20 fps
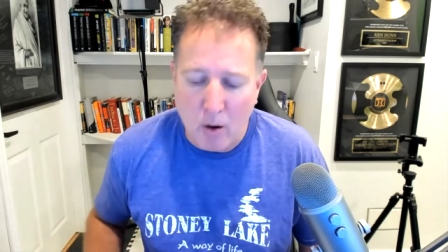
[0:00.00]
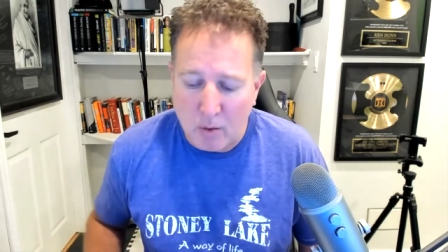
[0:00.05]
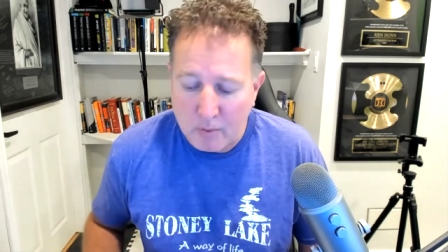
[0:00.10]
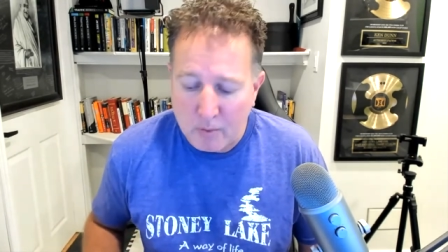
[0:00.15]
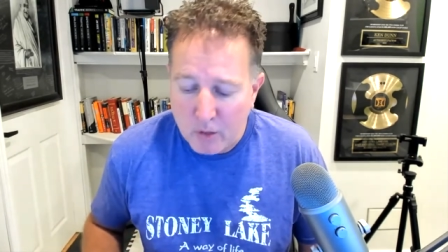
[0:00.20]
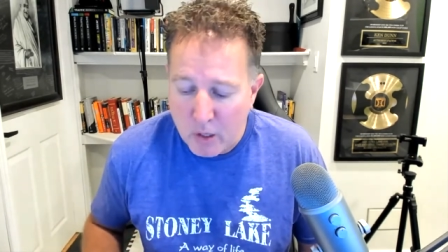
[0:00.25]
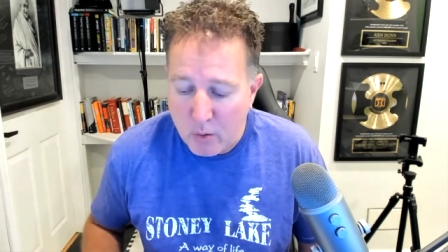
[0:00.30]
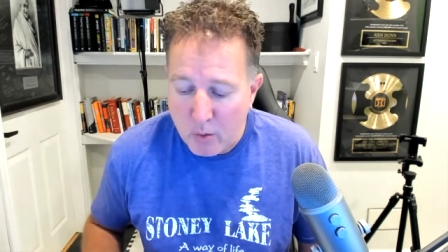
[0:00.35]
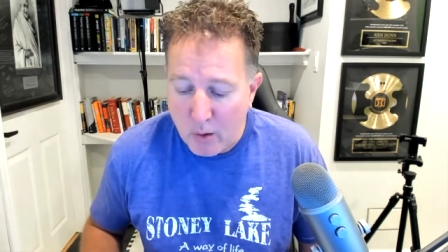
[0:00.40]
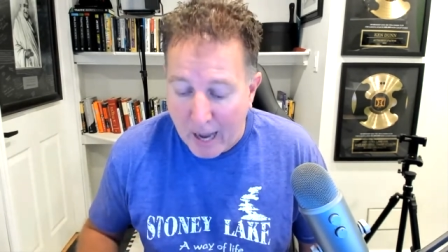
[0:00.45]

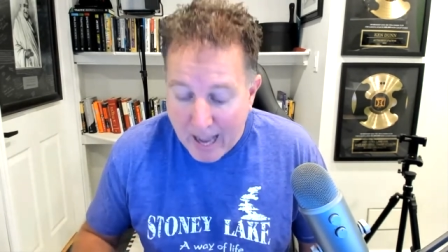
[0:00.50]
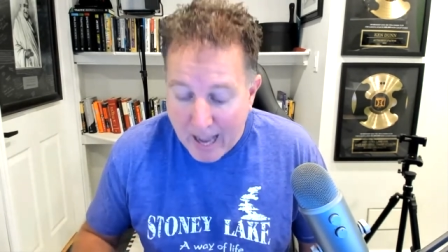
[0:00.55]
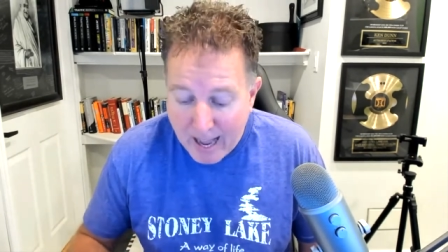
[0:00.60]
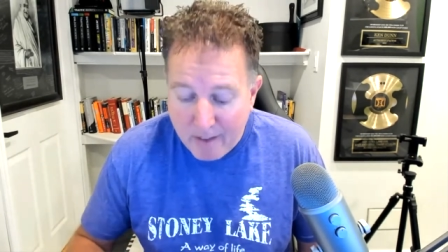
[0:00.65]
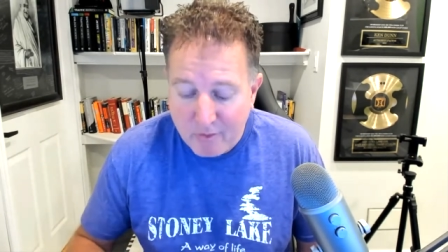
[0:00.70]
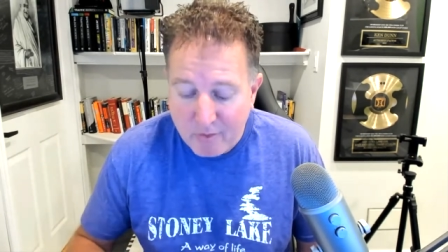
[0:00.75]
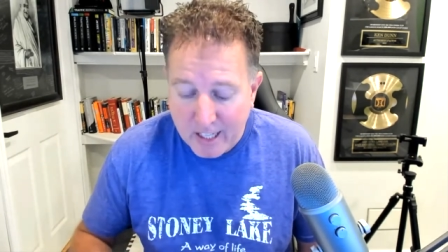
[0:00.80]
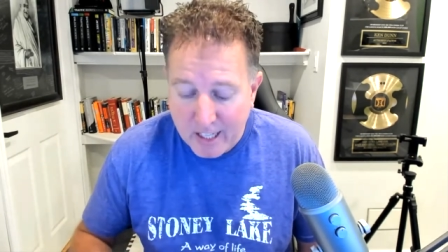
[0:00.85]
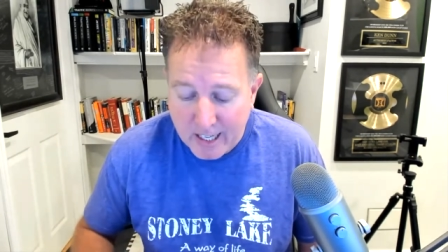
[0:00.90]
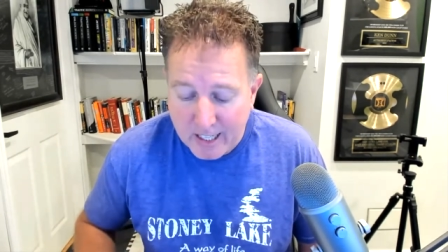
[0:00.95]
You have
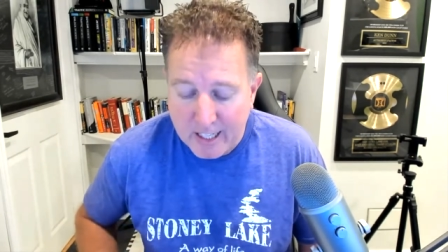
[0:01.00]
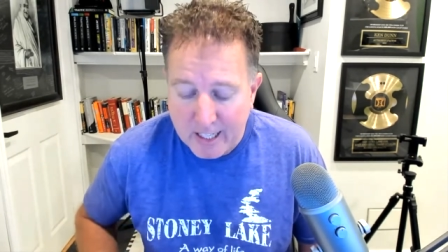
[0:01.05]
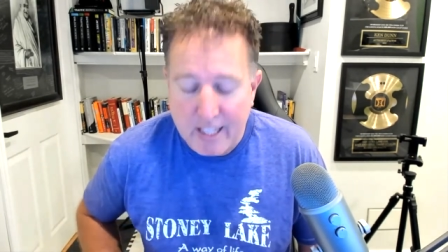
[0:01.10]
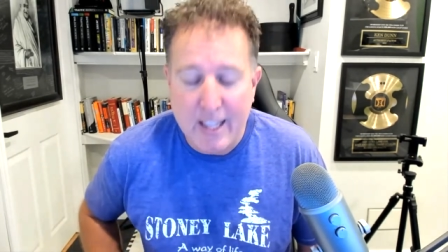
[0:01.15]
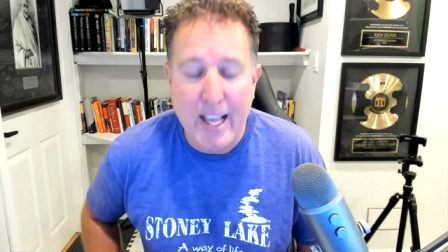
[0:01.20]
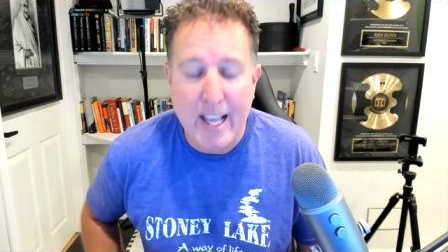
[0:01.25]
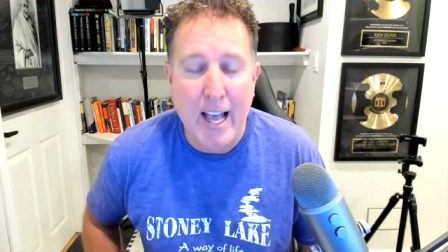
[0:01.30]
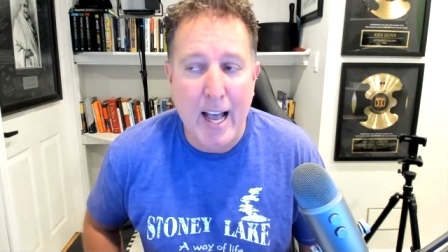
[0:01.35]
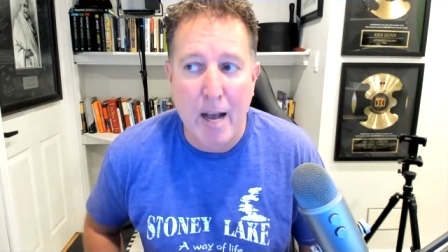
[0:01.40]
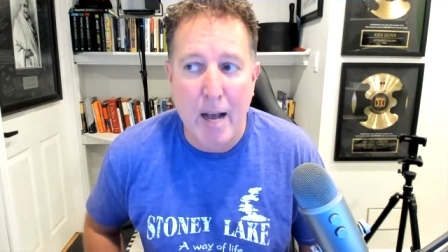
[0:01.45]
to get in the
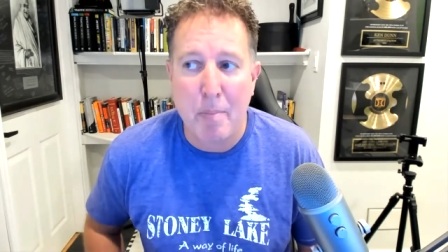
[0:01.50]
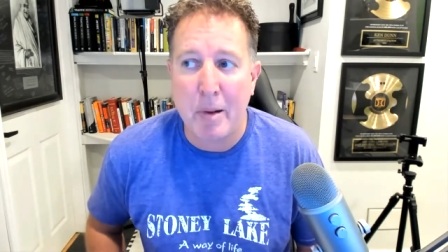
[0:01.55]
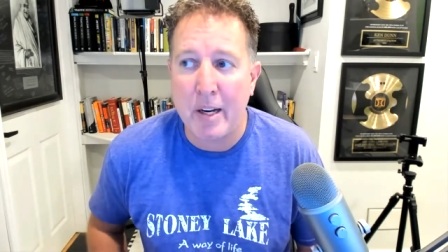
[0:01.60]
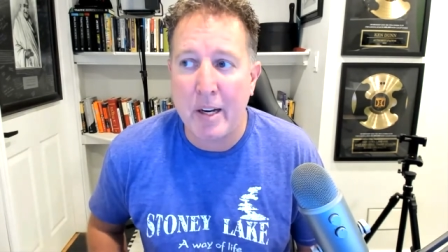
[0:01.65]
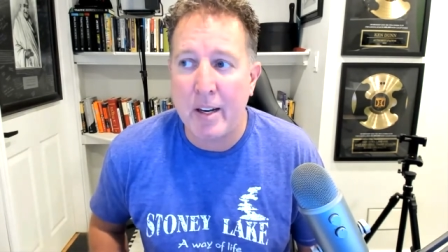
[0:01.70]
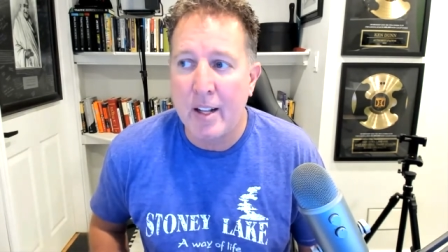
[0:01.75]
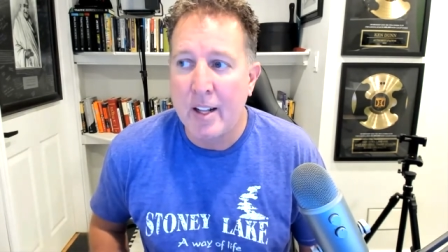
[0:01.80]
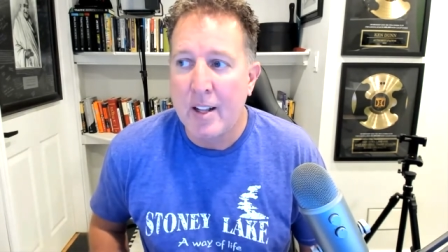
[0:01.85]
habit